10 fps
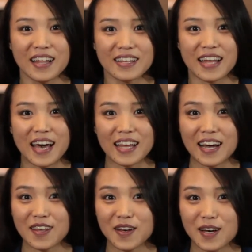that
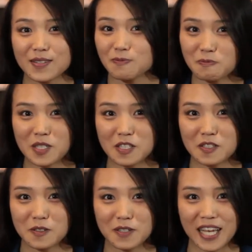I thought we should
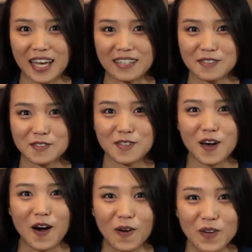do it again.
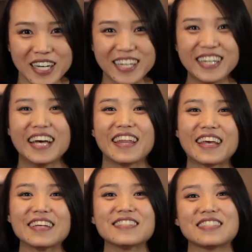So
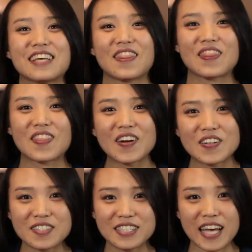this
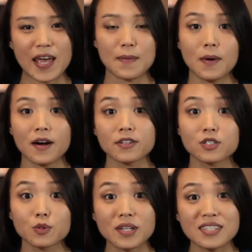Thursday, March
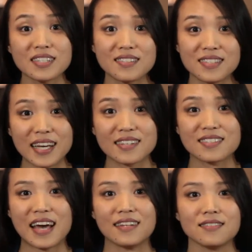
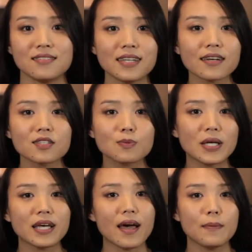26th at 6
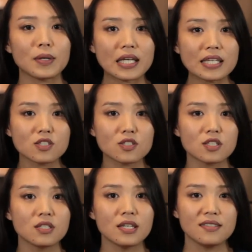p.m.
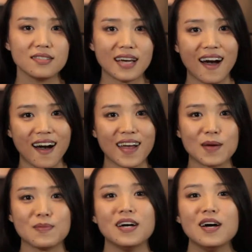Eastern
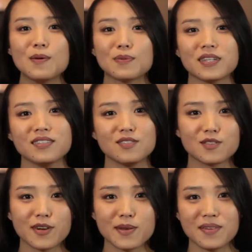Time, please
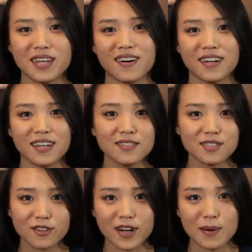join me on
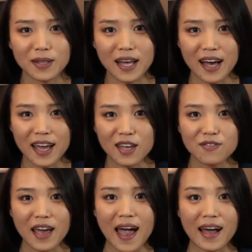Instagram Live
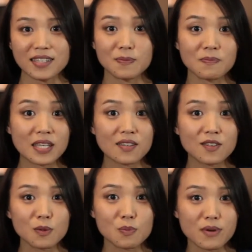at
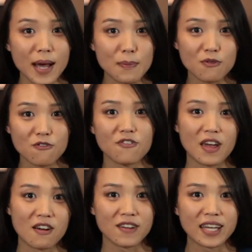Meal Prep
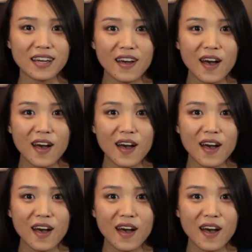Fairy.